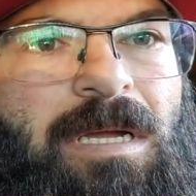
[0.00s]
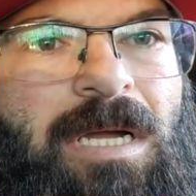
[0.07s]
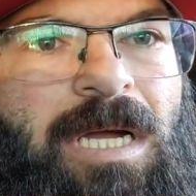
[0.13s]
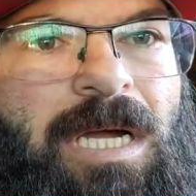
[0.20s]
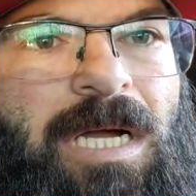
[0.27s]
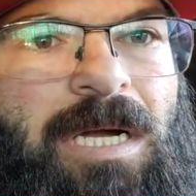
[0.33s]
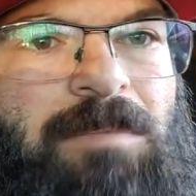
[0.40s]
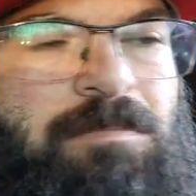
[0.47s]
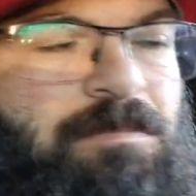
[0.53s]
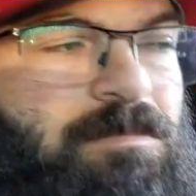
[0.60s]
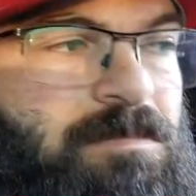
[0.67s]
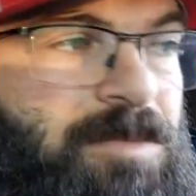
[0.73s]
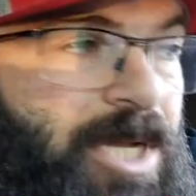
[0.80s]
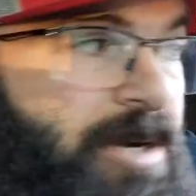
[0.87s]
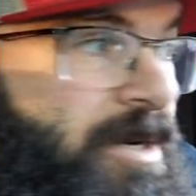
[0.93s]

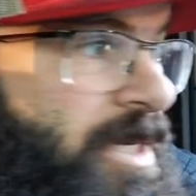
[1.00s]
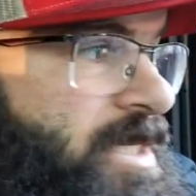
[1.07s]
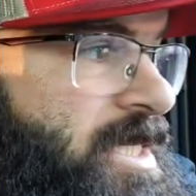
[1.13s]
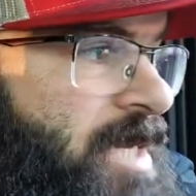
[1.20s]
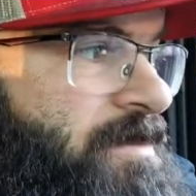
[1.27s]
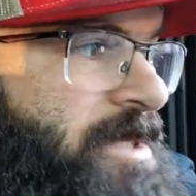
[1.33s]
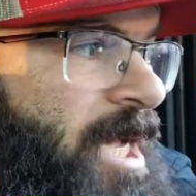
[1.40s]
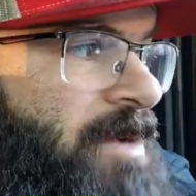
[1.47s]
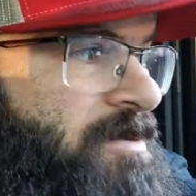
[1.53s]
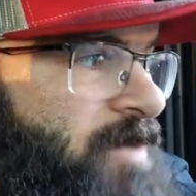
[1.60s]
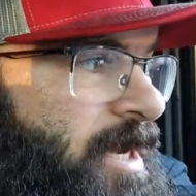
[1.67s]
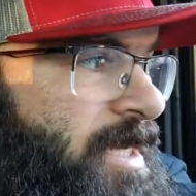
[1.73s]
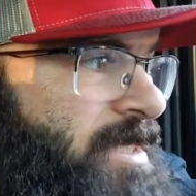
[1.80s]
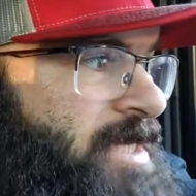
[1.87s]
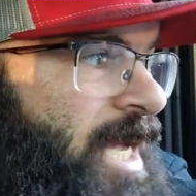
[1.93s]
There is sometimes
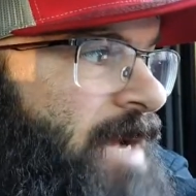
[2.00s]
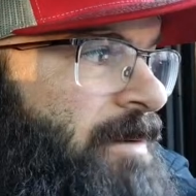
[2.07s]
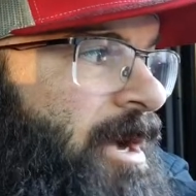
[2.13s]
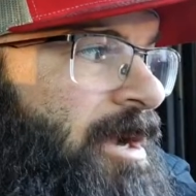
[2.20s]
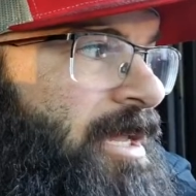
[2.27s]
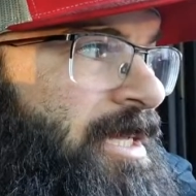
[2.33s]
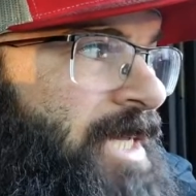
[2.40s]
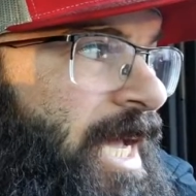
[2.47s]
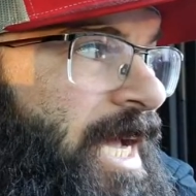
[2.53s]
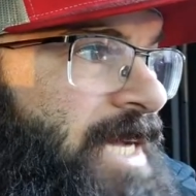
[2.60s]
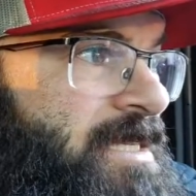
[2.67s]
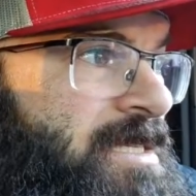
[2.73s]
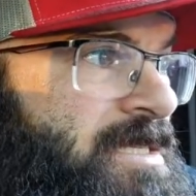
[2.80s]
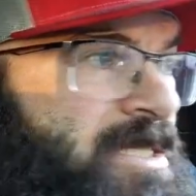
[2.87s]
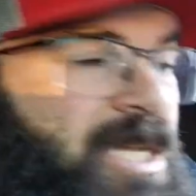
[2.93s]
waiting time hauling
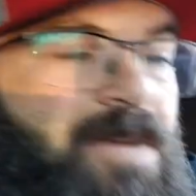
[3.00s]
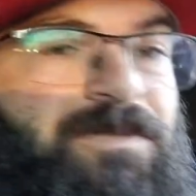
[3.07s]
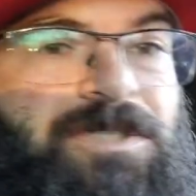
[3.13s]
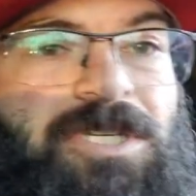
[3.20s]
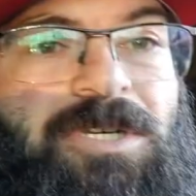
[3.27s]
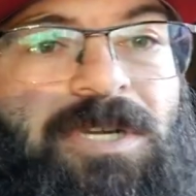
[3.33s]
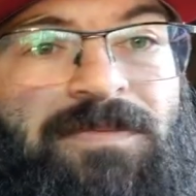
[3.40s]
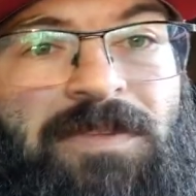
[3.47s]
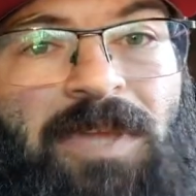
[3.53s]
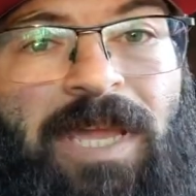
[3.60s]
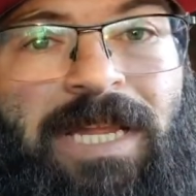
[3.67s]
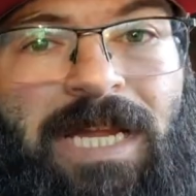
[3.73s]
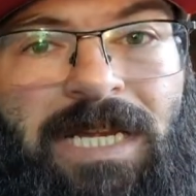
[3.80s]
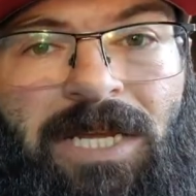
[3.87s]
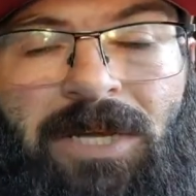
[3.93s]
gas and stuff too. If you
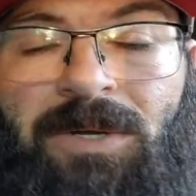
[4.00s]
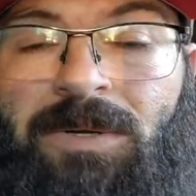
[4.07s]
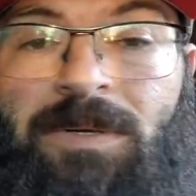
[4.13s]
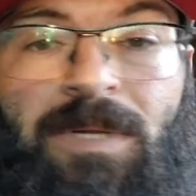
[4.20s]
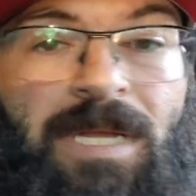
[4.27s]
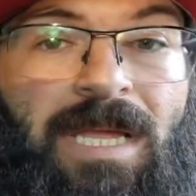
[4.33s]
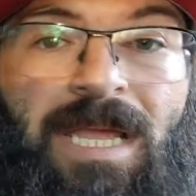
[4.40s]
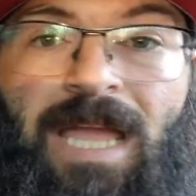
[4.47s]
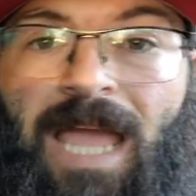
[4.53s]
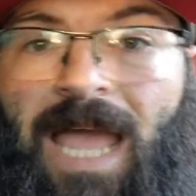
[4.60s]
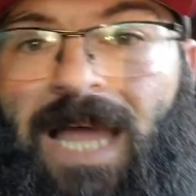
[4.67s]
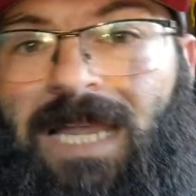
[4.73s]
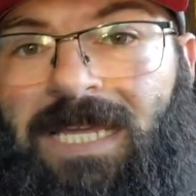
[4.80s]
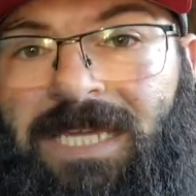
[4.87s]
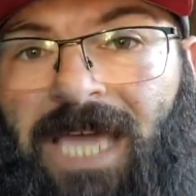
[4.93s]
ain't got no
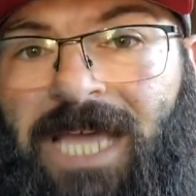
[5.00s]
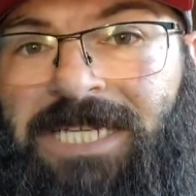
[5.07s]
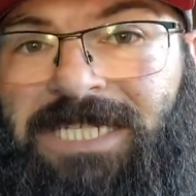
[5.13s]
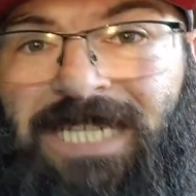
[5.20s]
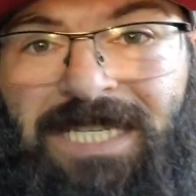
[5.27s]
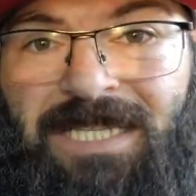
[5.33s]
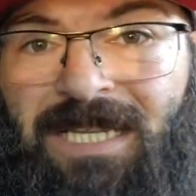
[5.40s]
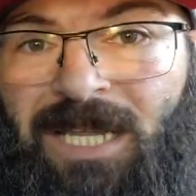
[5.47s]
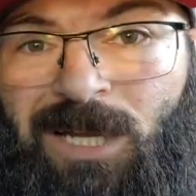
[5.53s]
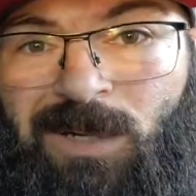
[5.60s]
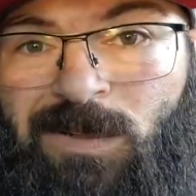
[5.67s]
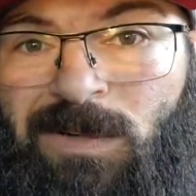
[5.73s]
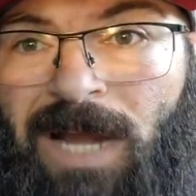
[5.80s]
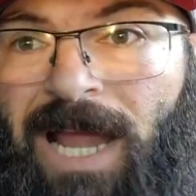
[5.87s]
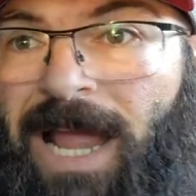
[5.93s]
allocation at the
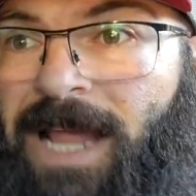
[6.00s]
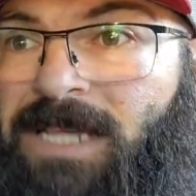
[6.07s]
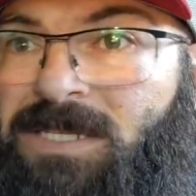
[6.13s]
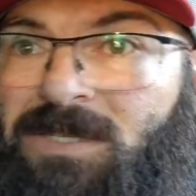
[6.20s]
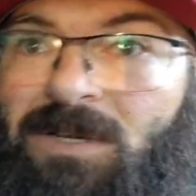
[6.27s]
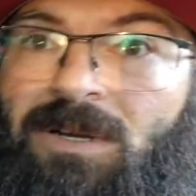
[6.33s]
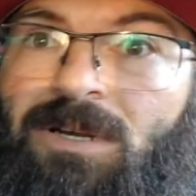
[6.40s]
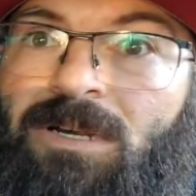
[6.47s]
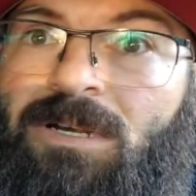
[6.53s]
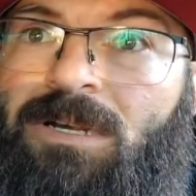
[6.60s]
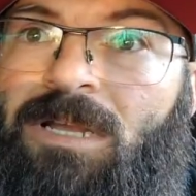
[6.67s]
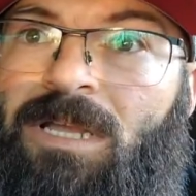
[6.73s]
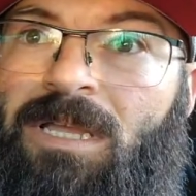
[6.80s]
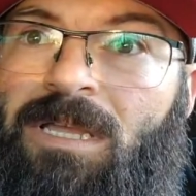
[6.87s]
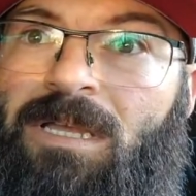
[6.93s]
loading racks,
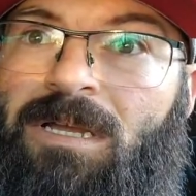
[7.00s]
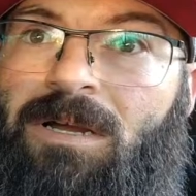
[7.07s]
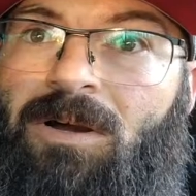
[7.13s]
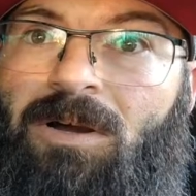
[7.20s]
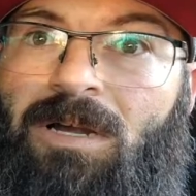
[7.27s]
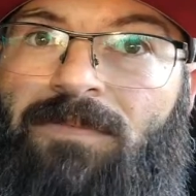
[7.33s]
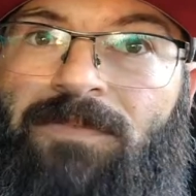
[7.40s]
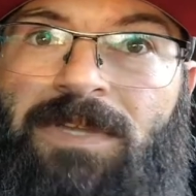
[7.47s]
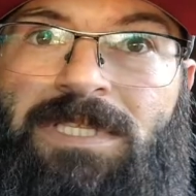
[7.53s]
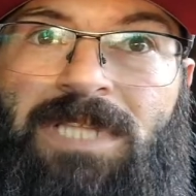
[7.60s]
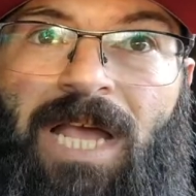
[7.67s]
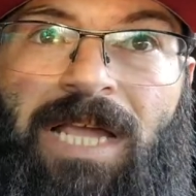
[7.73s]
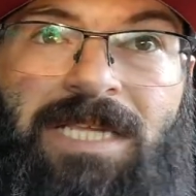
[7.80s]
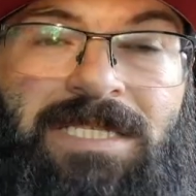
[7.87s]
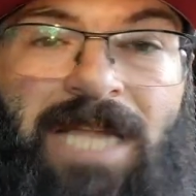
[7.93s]
or if it's
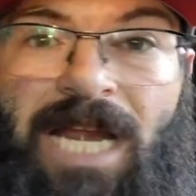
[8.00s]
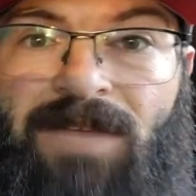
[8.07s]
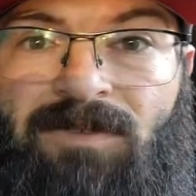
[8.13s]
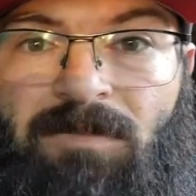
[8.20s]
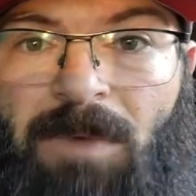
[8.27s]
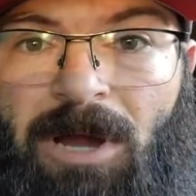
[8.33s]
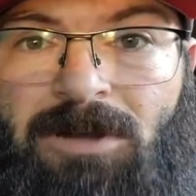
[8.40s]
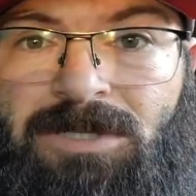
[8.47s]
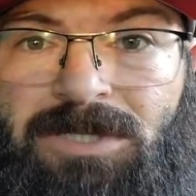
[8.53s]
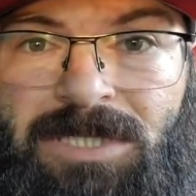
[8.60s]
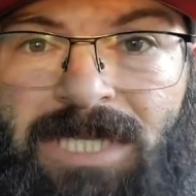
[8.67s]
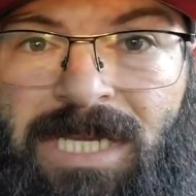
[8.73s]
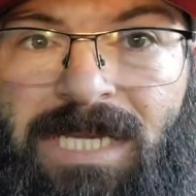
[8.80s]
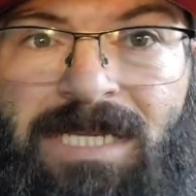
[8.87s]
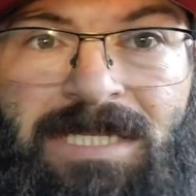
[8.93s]
like state of
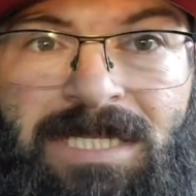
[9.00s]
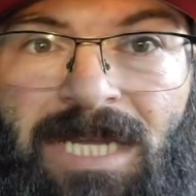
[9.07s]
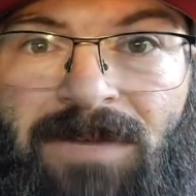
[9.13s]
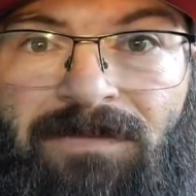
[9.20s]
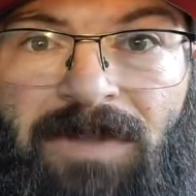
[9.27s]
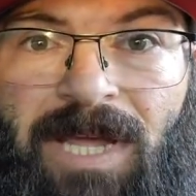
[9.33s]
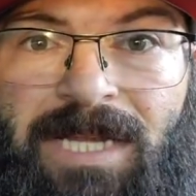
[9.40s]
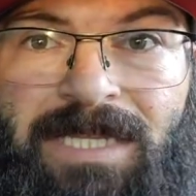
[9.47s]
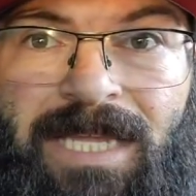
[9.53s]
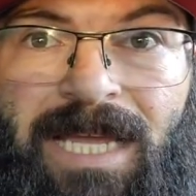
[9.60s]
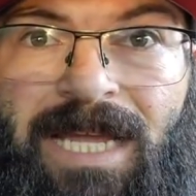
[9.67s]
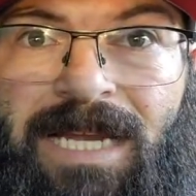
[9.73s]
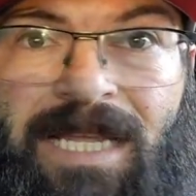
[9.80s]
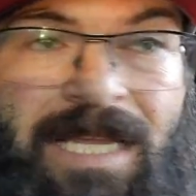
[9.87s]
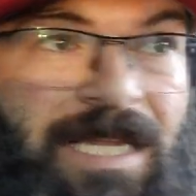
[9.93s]
emergency and stuff like
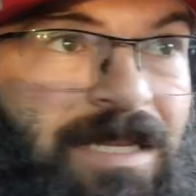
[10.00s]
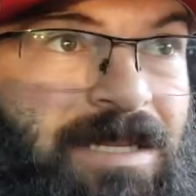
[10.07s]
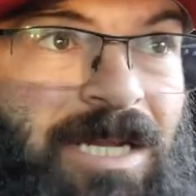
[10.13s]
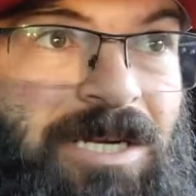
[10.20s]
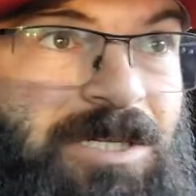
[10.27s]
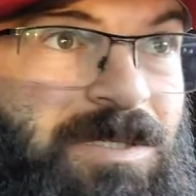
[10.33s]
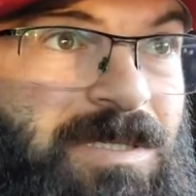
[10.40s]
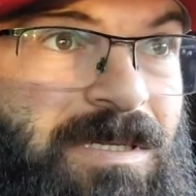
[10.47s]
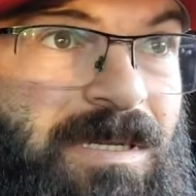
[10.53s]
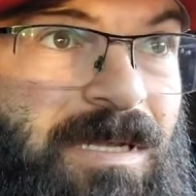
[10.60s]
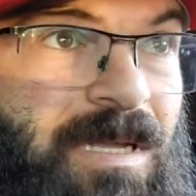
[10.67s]
that, and there's